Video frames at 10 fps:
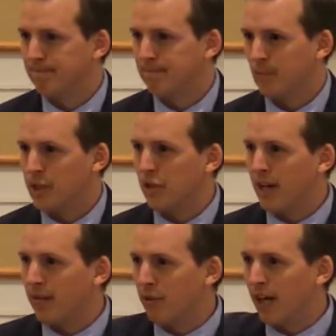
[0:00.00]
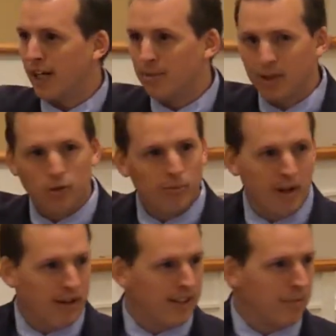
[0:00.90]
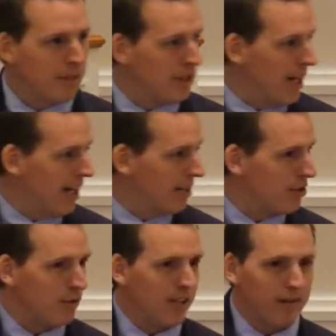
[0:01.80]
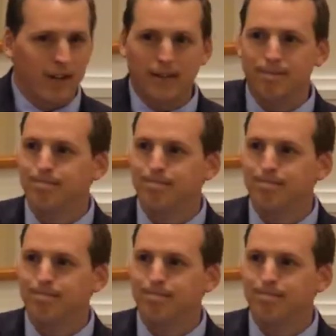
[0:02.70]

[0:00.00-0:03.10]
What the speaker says: Raise your hand if you'd like to be doing better. I think BJ had us do that, right?